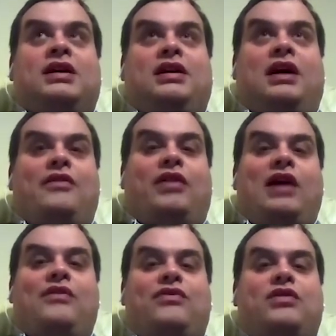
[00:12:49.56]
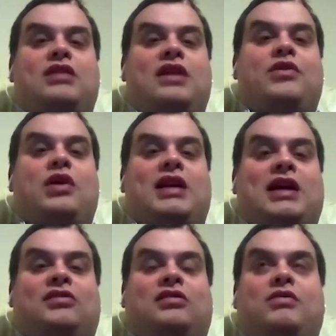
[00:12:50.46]
either if you know the head
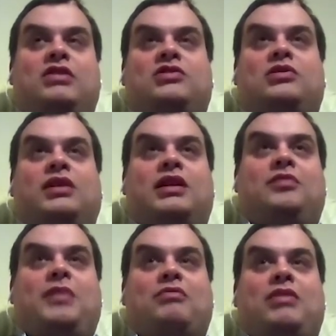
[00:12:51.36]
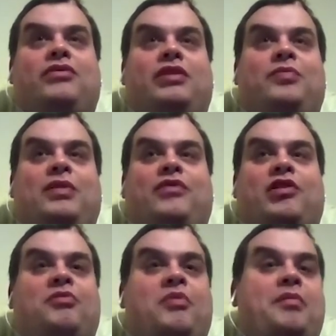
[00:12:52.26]
gasket is original and it's been well
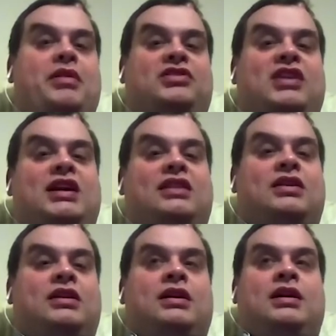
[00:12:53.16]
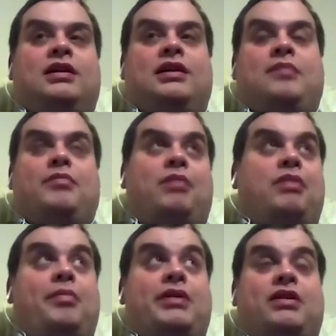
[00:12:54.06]
maintained, it might
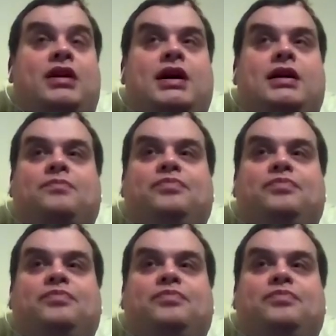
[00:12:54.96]
well be okay.